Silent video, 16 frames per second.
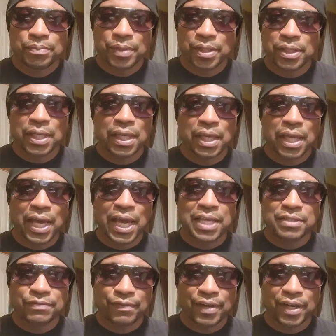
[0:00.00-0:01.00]
that
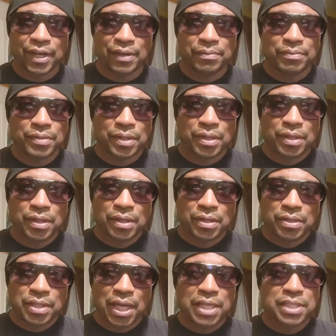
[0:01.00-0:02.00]
last fight,
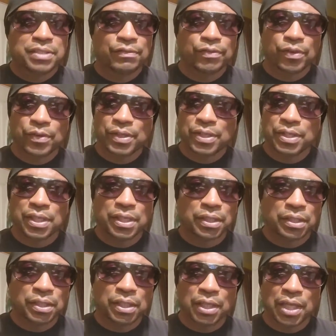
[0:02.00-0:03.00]
Tyson Fury did
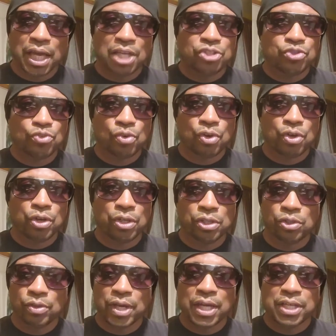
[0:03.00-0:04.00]
look a lot stronger.
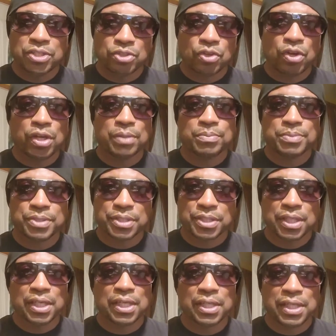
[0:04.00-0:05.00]
You guys saw him
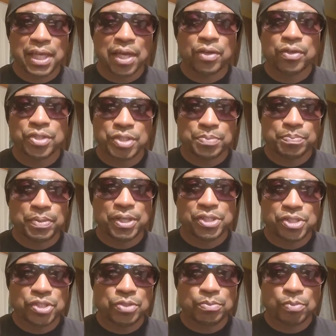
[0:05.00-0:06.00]
sitting down on his
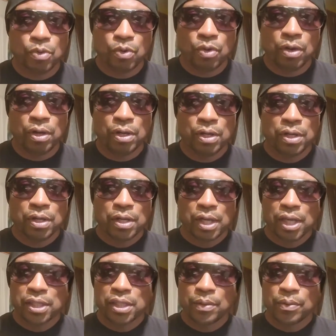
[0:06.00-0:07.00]
punches more,
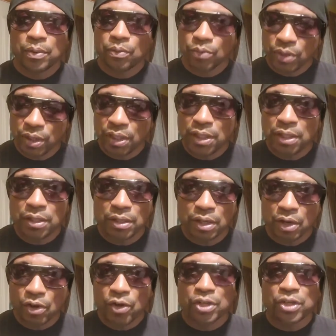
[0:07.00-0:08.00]
and they were really
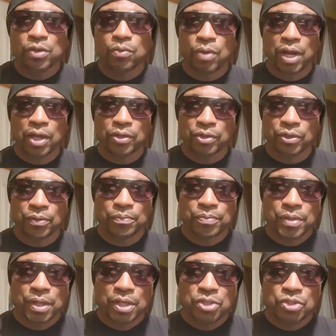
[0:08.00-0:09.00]
hurting Wilder.
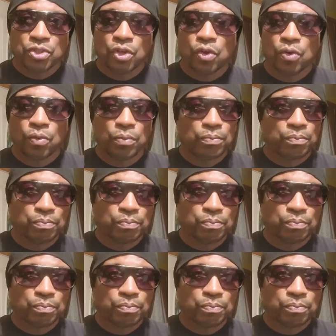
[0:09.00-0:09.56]
So